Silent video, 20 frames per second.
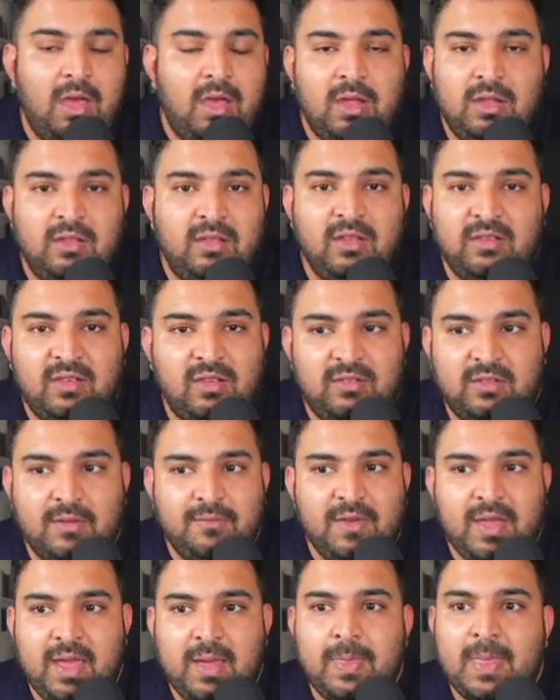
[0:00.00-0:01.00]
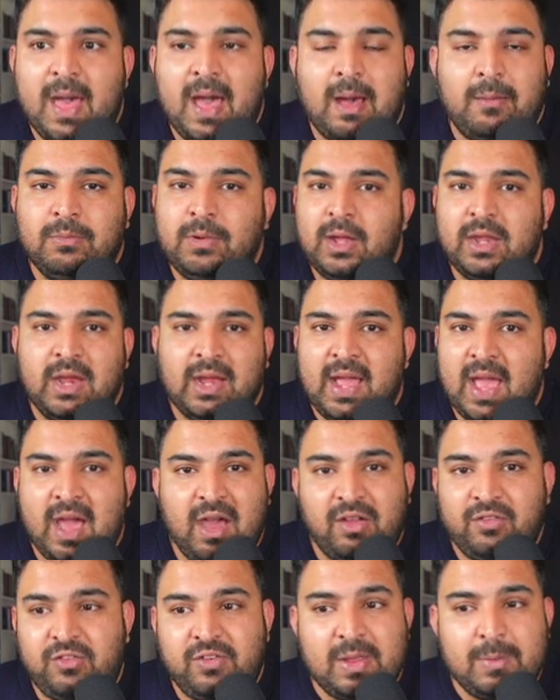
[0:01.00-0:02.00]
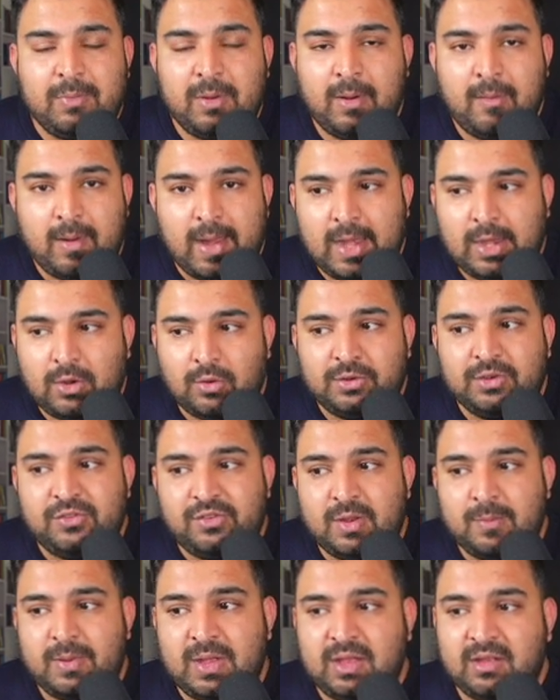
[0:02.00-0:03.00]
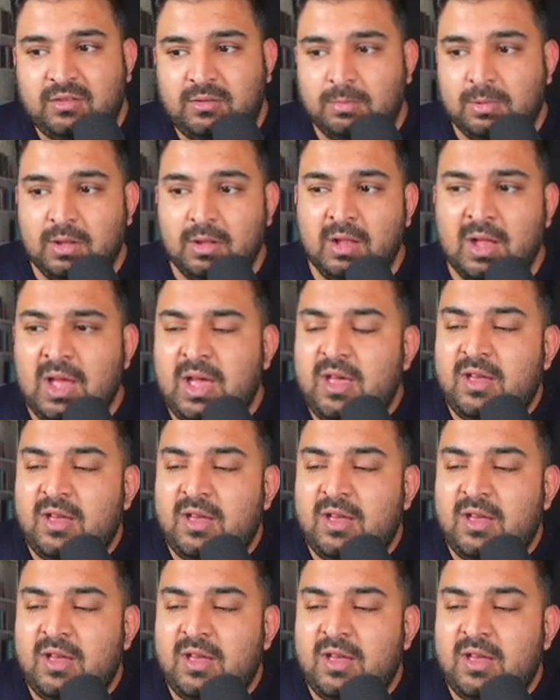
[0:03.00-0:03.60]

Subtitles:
this is the way that I'm going to get a cheaper rate on the shipping as well.